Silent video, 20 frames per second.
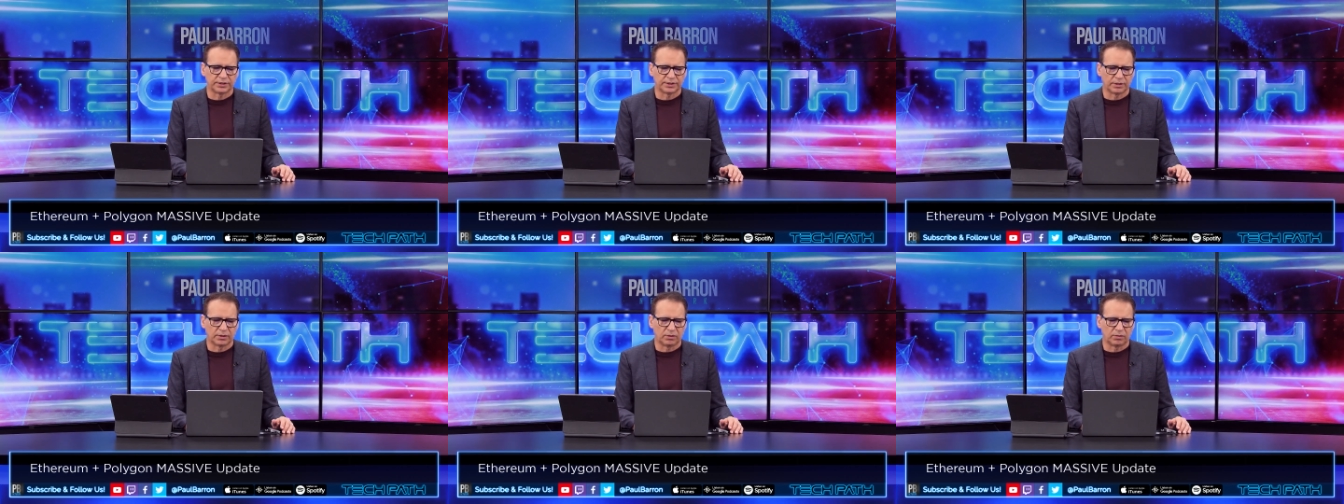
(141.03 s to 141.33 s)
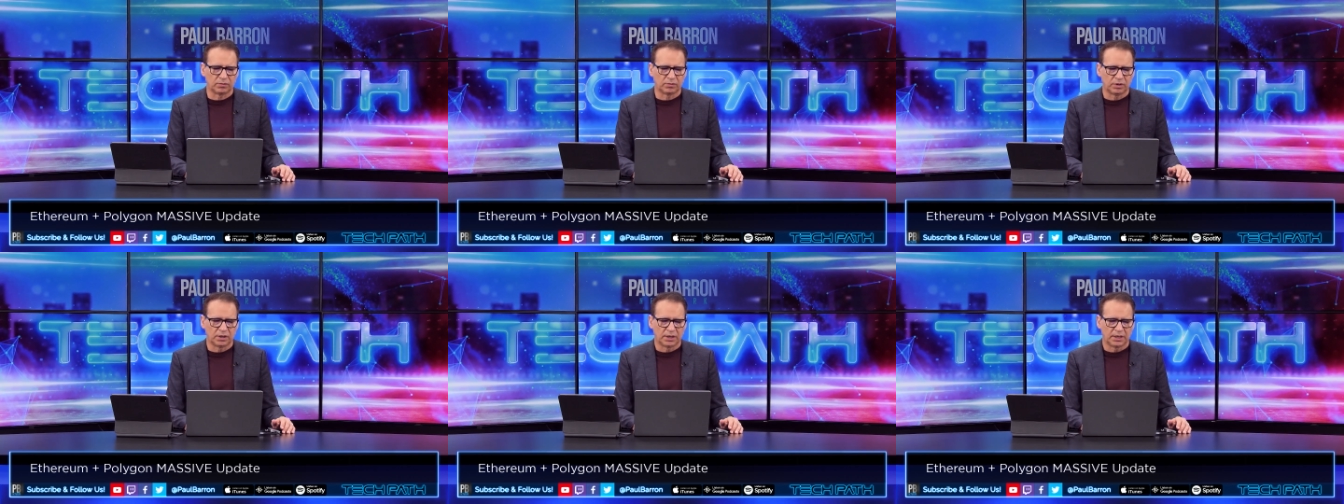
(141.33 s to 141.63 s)

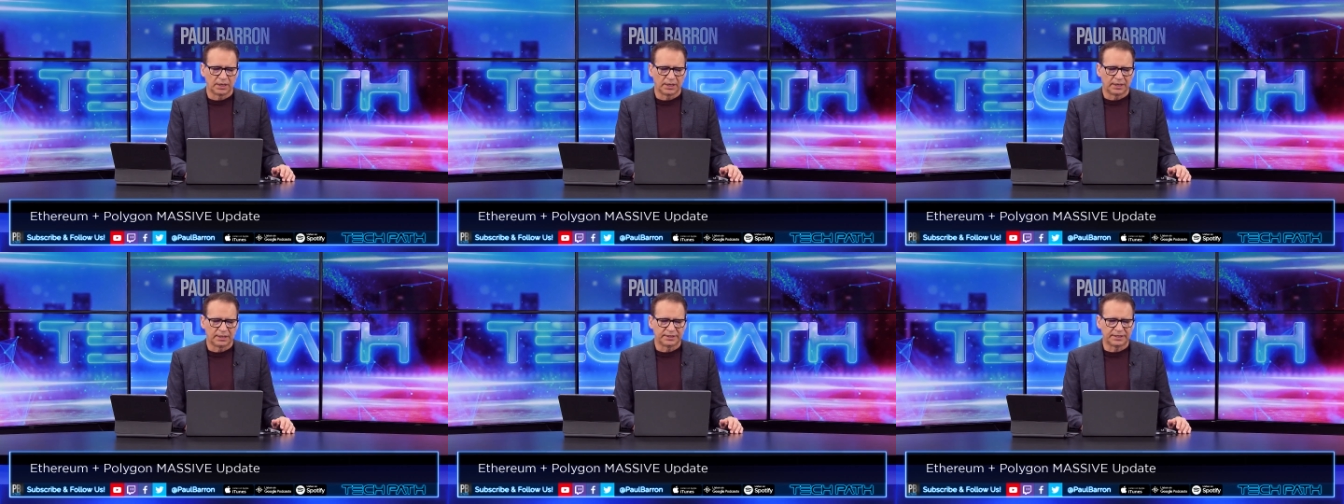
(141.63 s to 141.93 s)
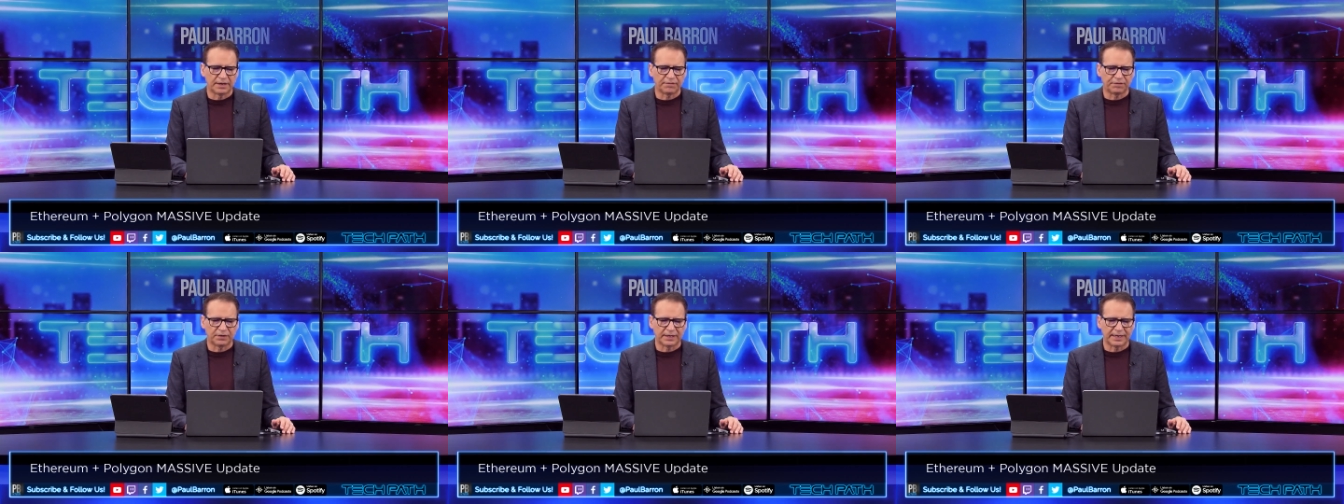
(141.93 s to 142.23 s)
So,
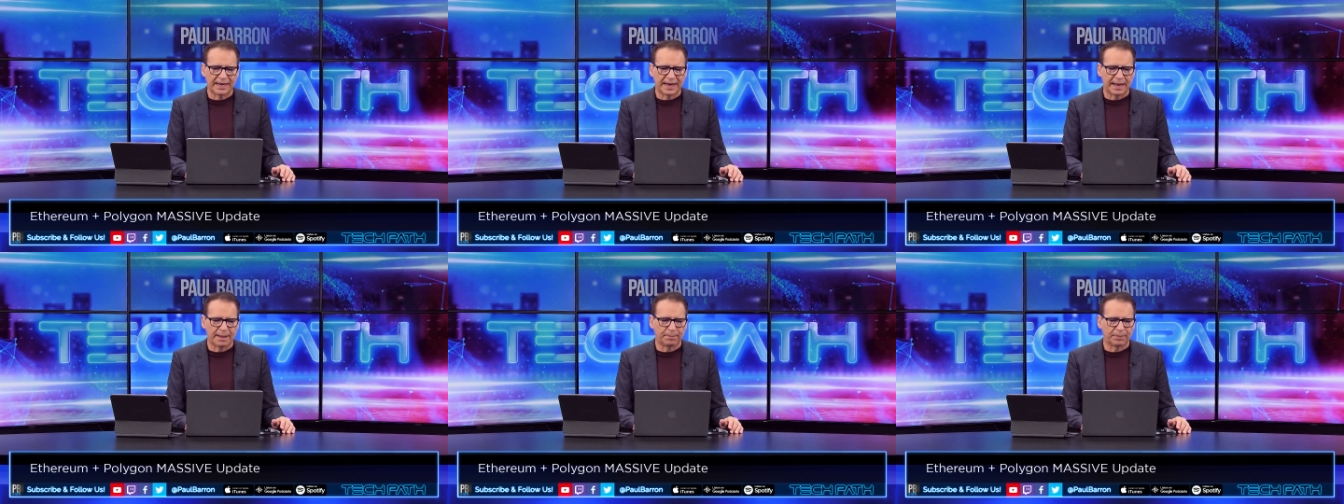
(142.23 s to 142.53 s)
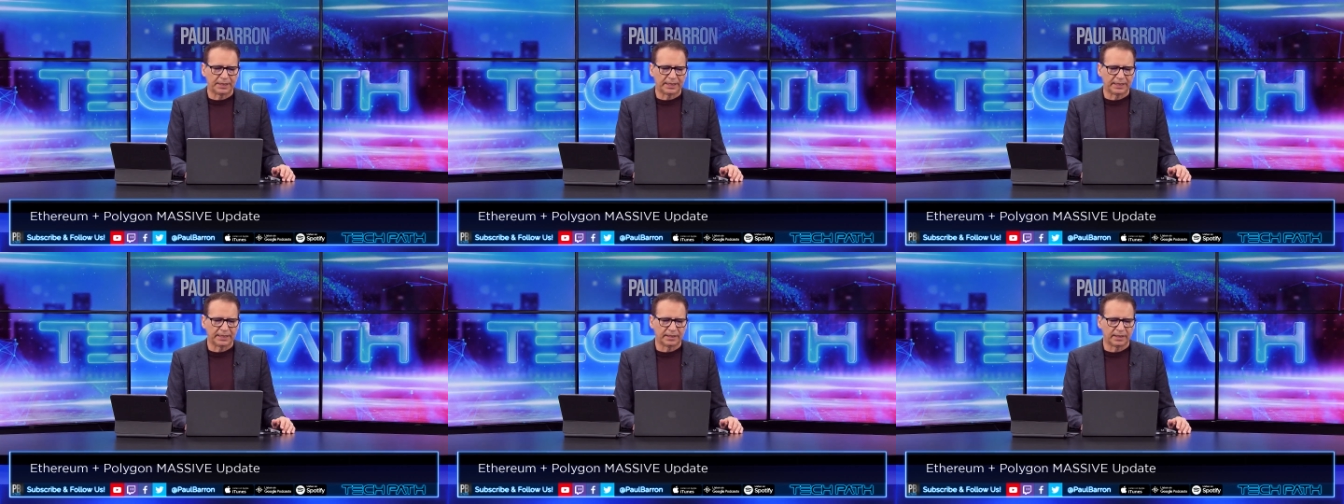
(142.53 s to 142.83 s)
definitely
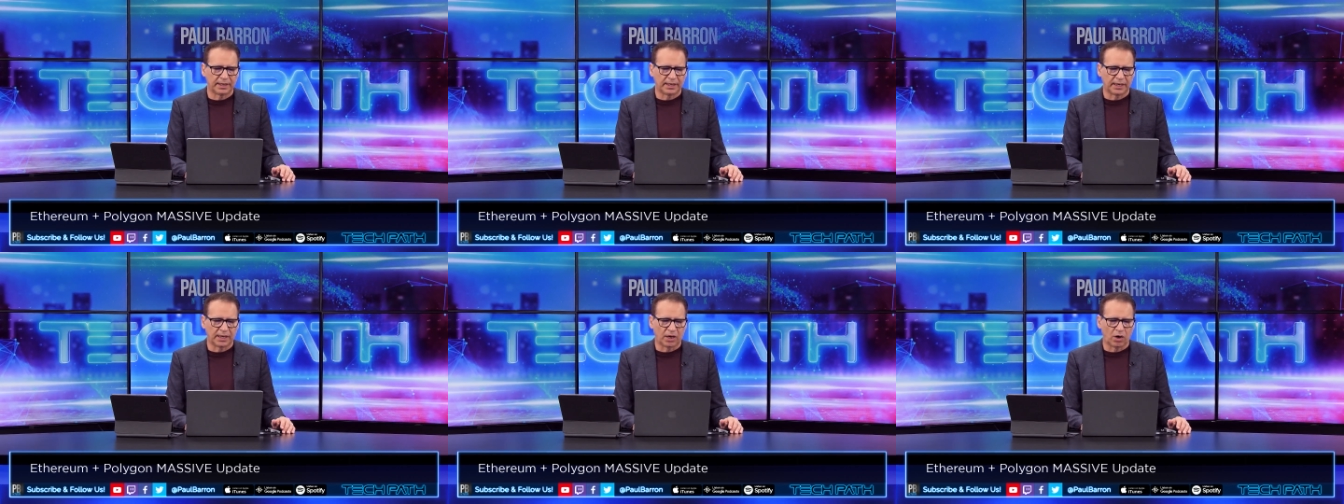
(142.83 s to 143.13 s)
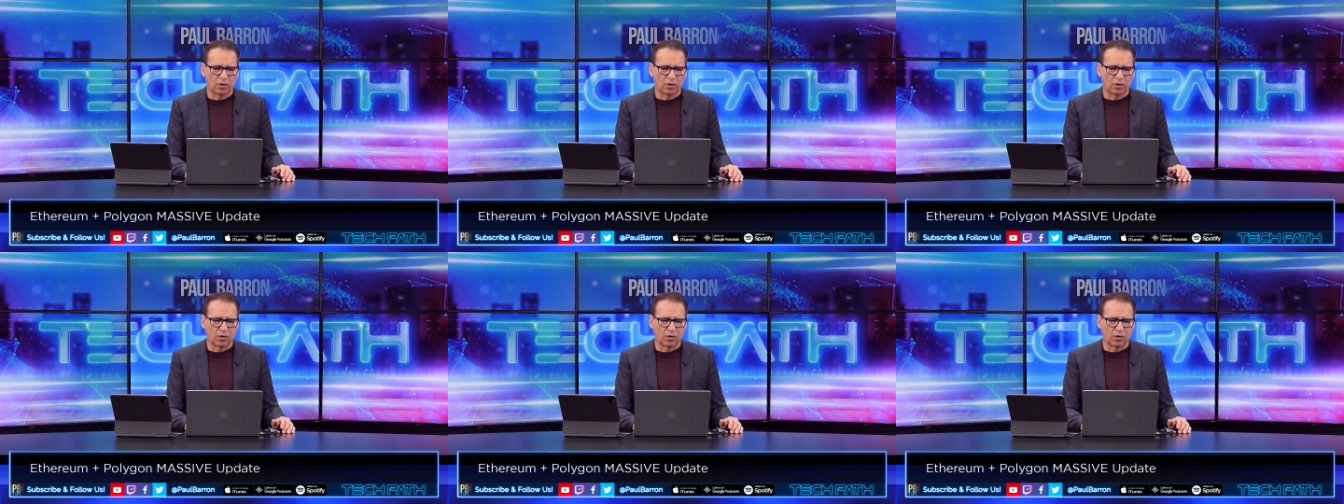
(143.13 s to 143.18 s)
happening uh,